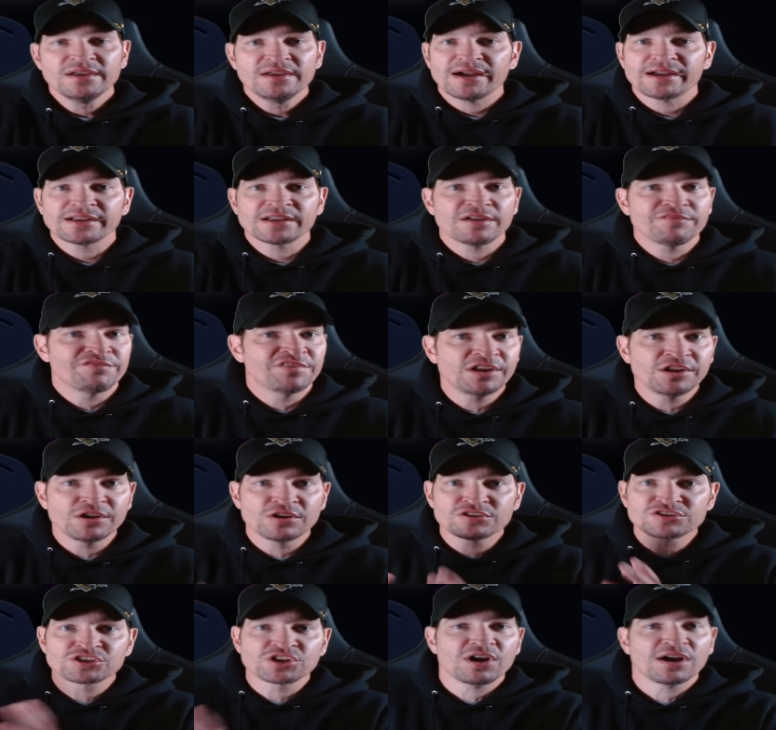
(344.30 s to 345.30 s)
I got
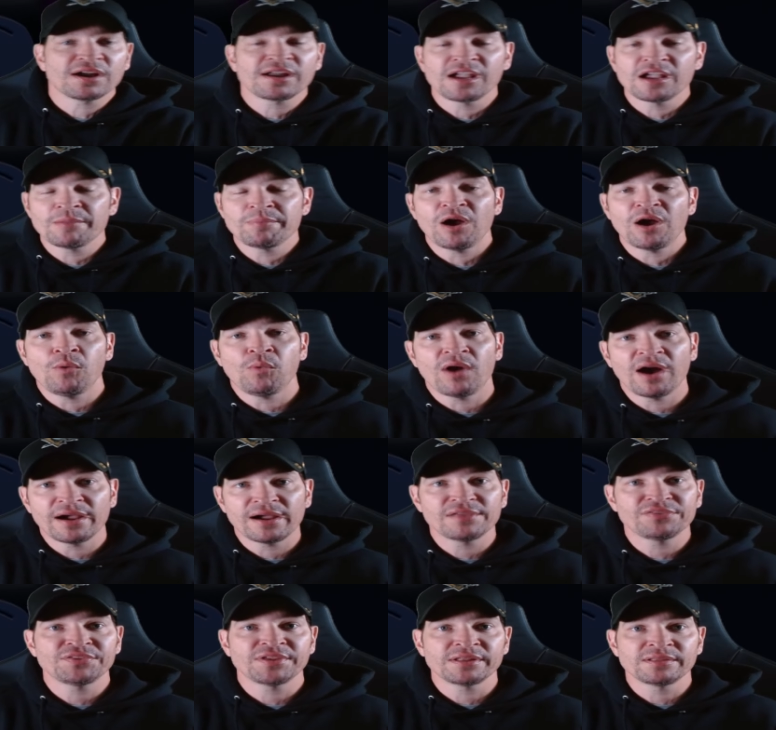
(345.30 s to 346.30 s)
videos talking about why
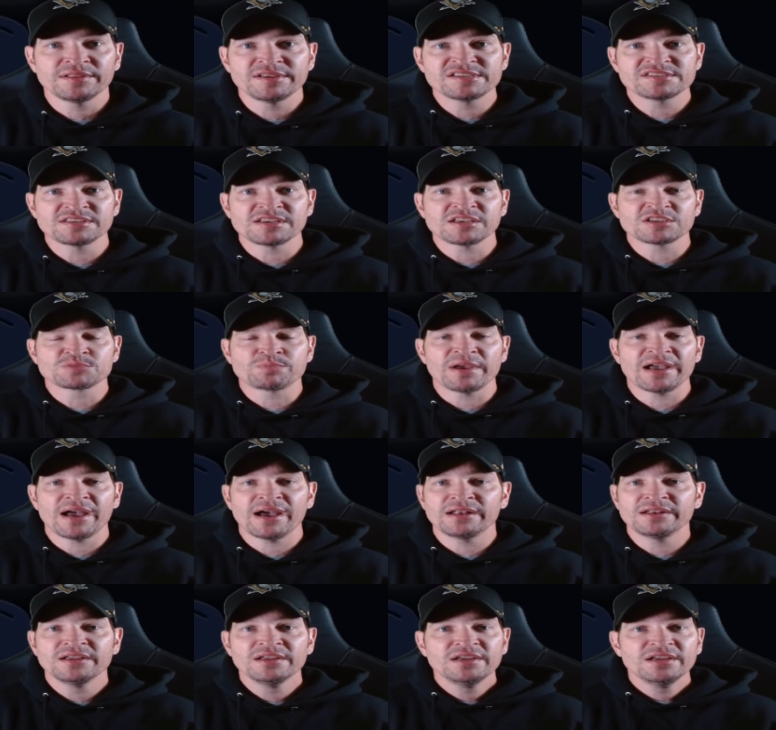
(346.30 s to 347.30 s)
I think leasing is
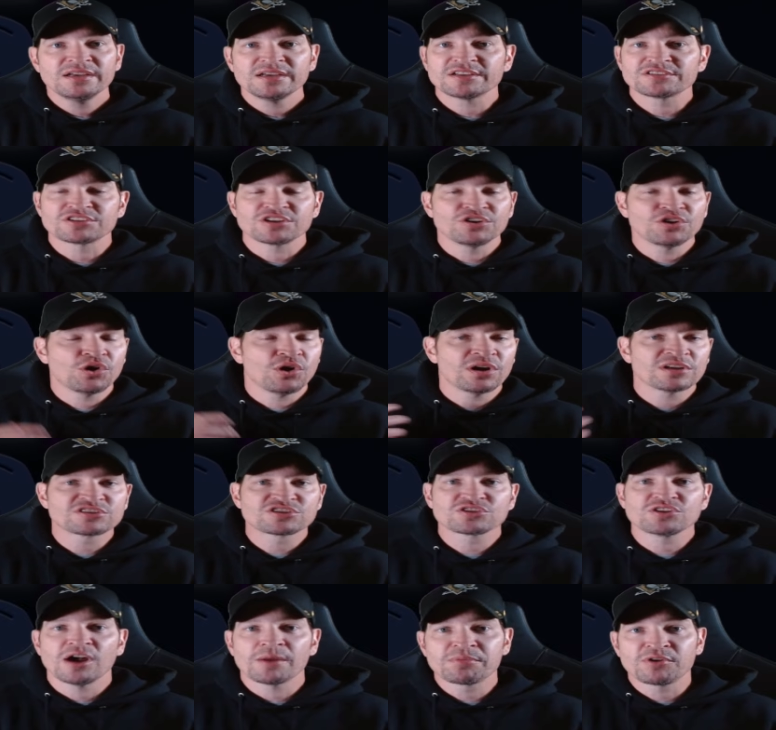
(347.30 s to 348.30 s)
bad. It's a
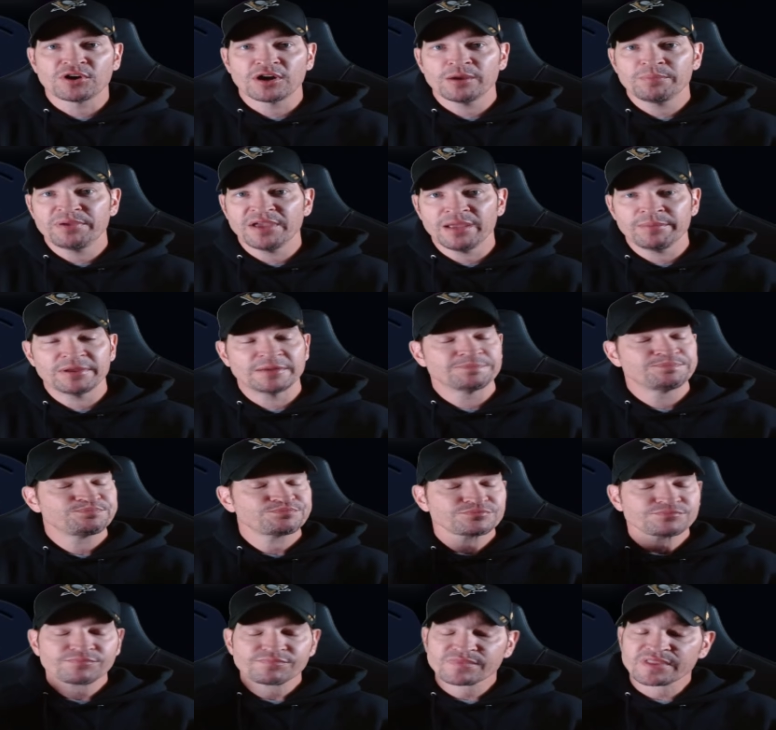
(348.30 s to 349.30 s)
non-stop car payment
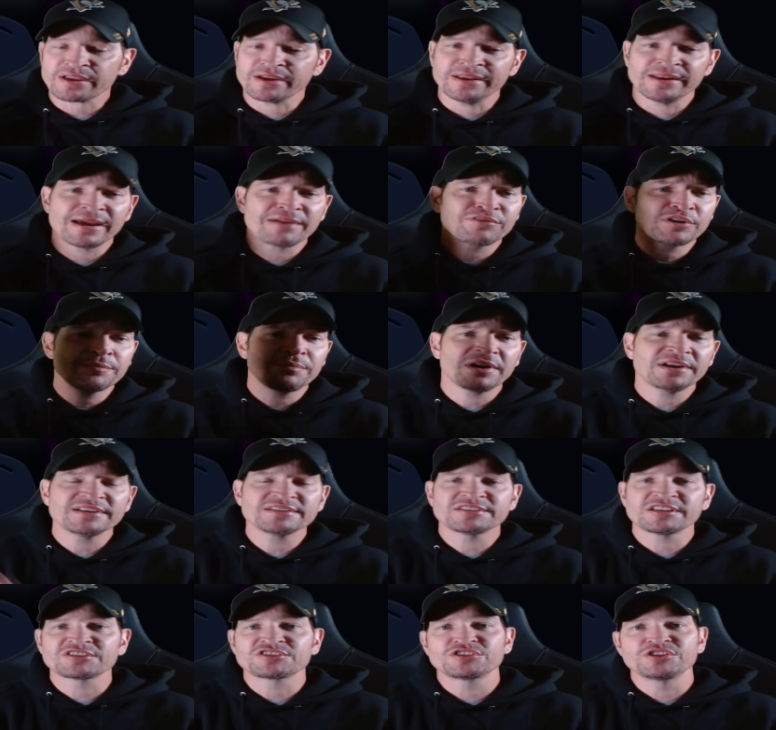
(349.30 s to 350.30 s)
and
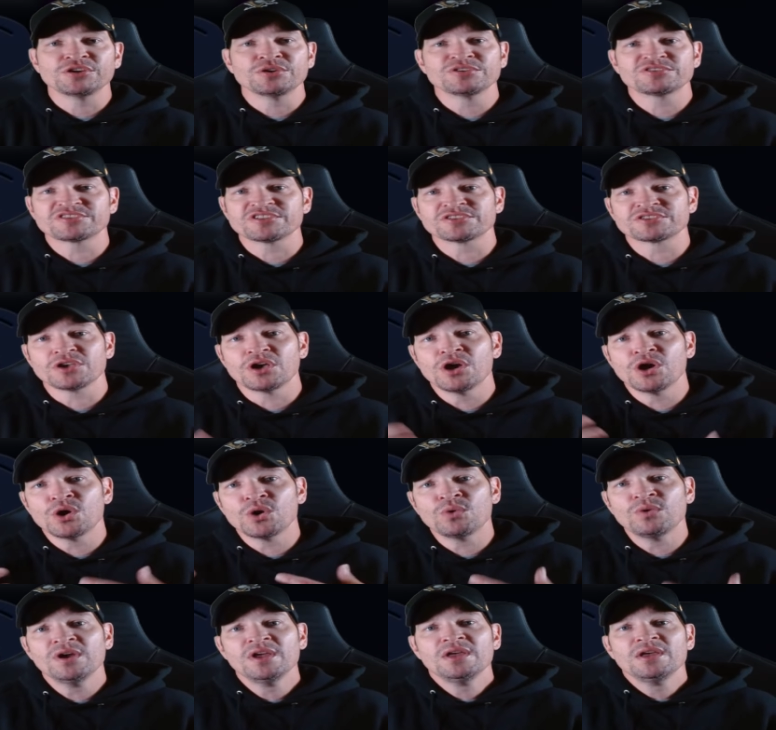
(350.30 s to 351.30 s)
everybody's excuse is
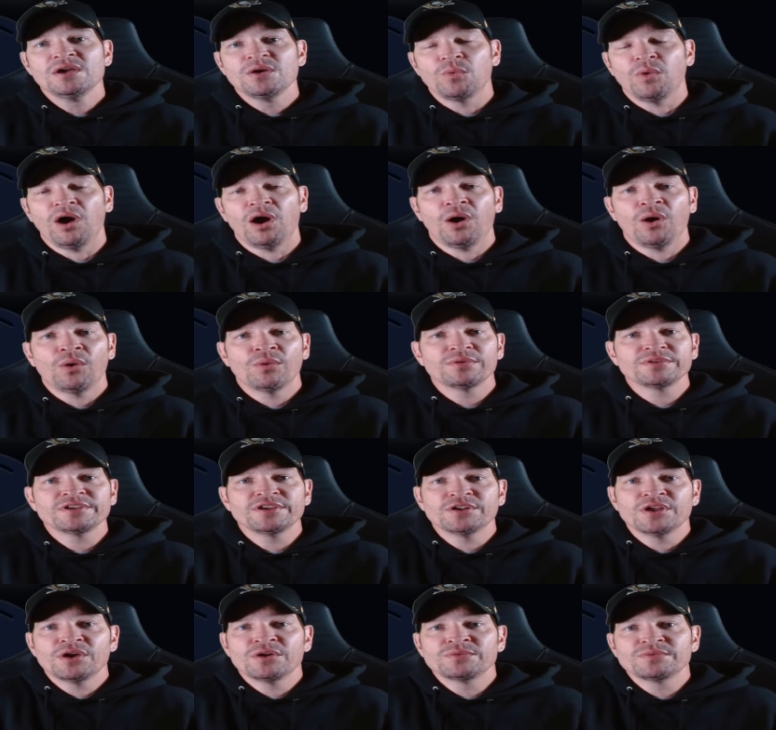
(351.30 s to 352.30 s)
oh well
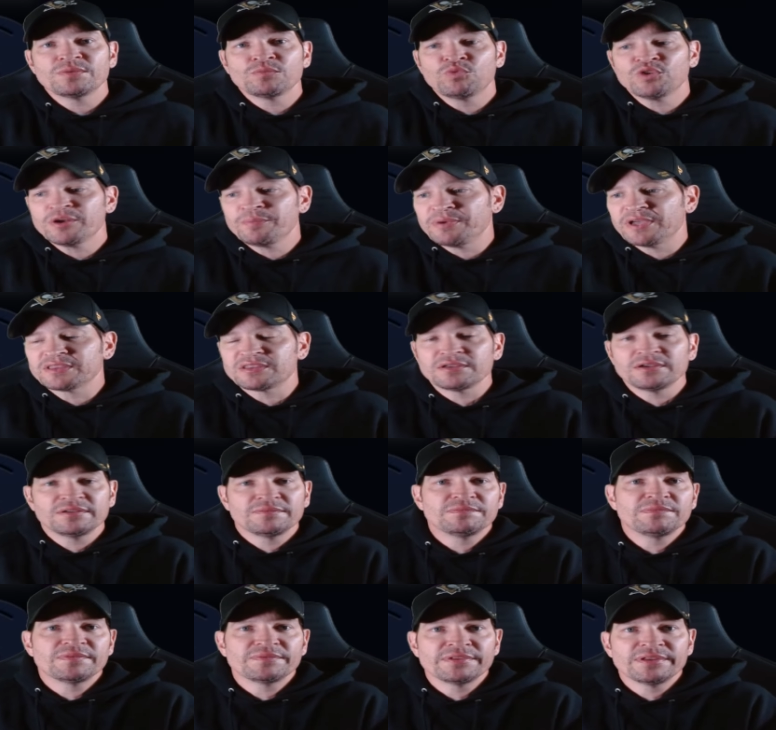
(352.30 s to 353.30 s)
you know what about
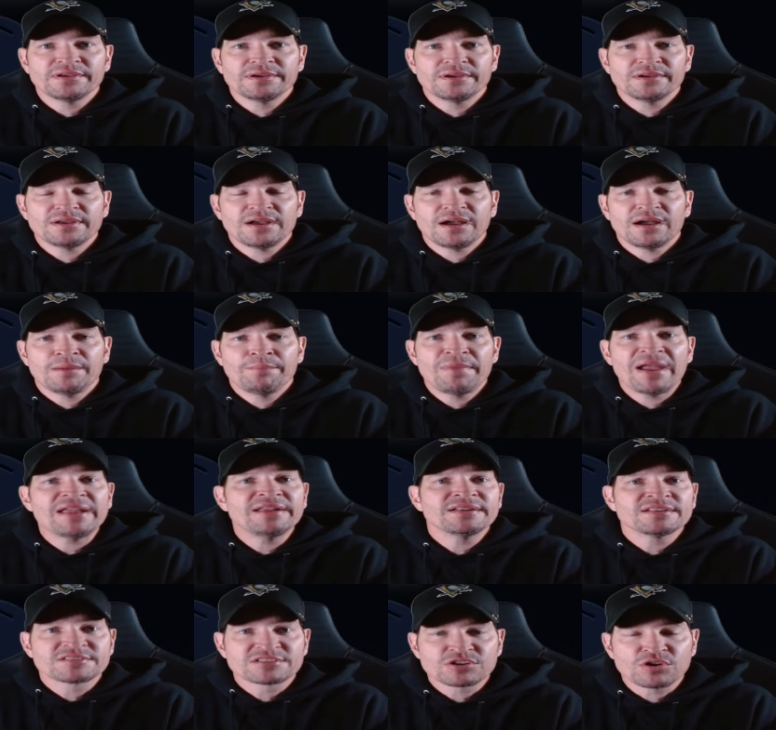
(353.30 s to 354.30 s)
the the uh,
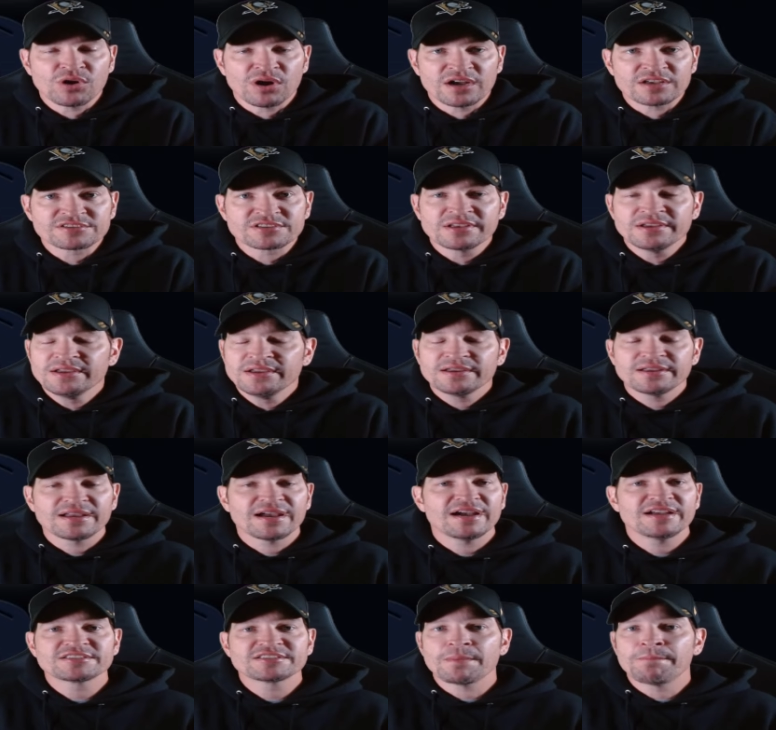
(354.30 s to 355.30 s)
maintenance cost
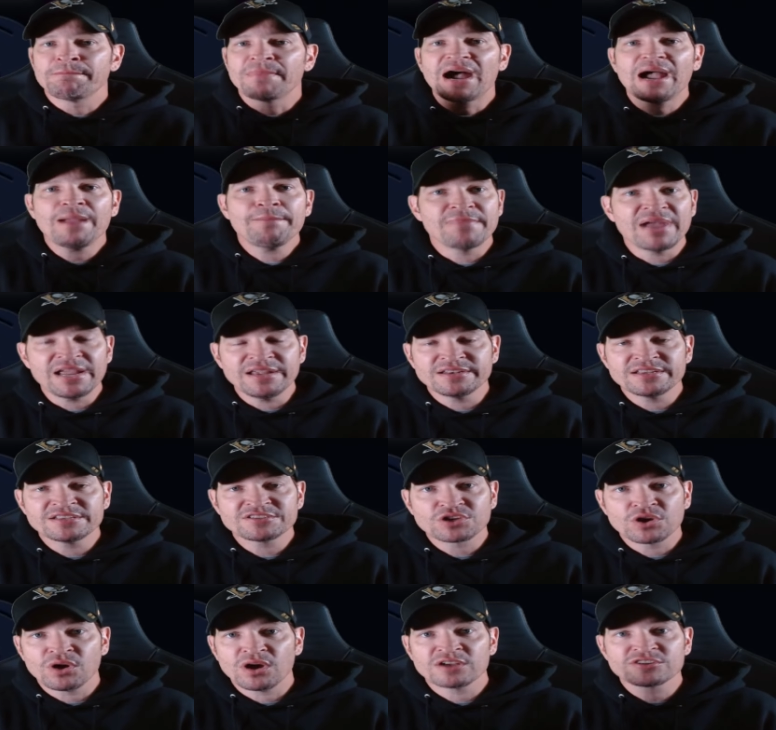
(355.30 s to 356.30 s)
guys my
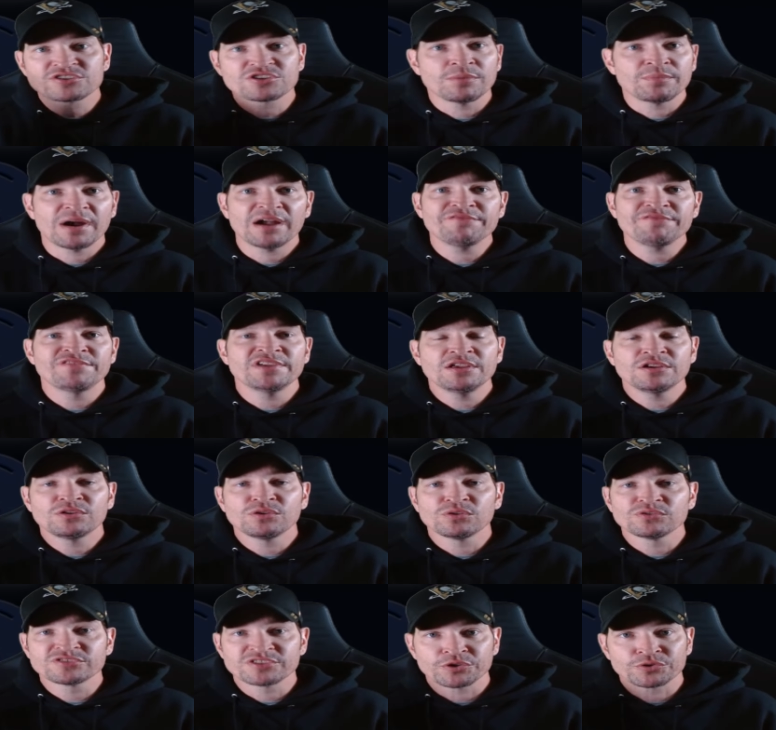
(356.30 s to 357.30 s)
maintenance costs on my
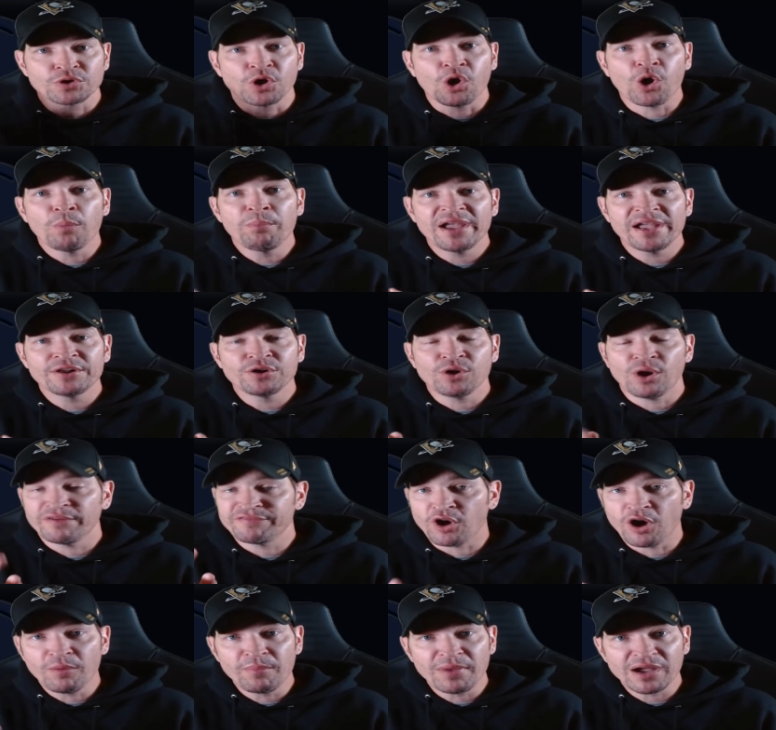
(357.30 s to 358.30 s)
vehicles that are all paid
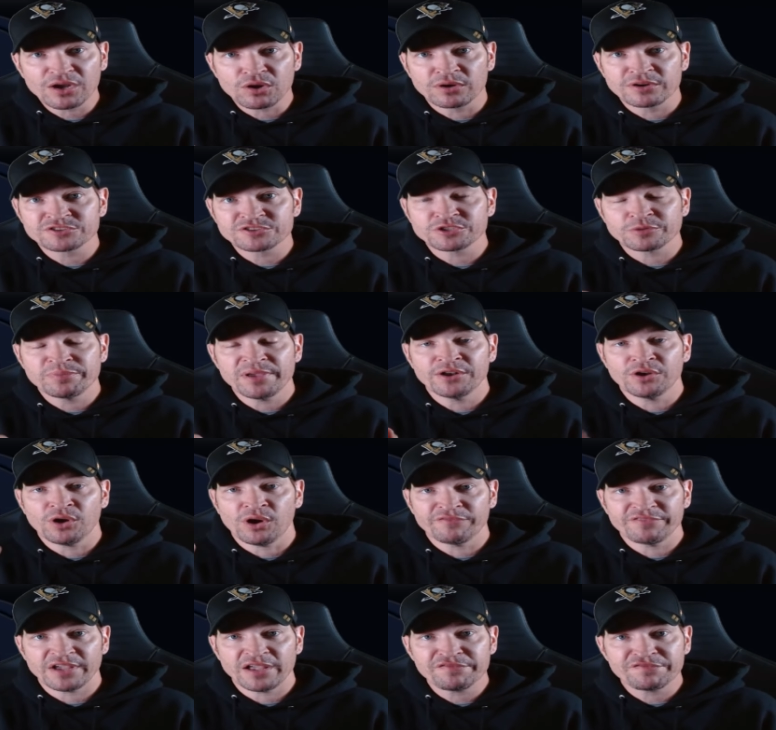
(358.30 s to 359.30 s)
off all my cars are paid
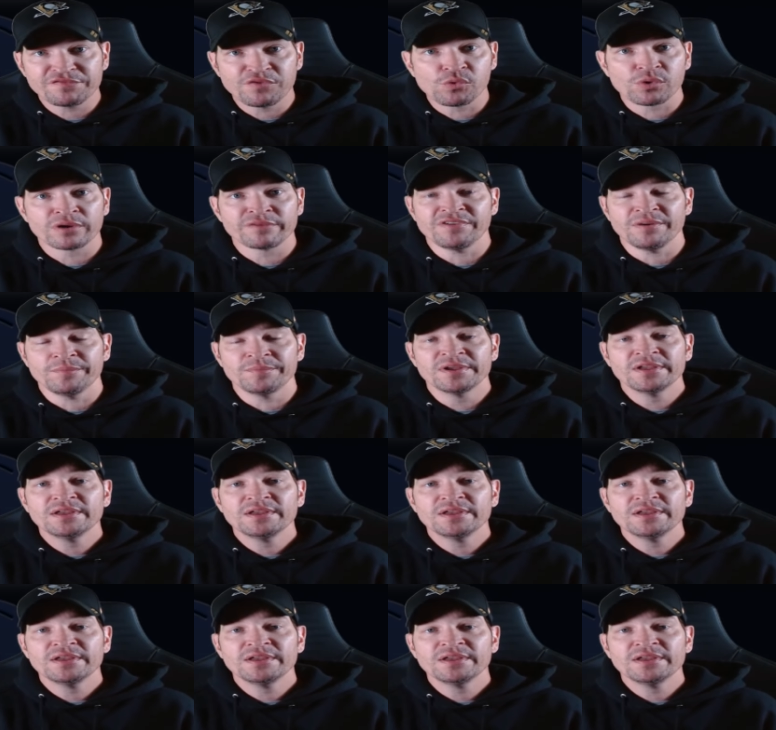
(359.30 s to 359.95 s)
off i have four of them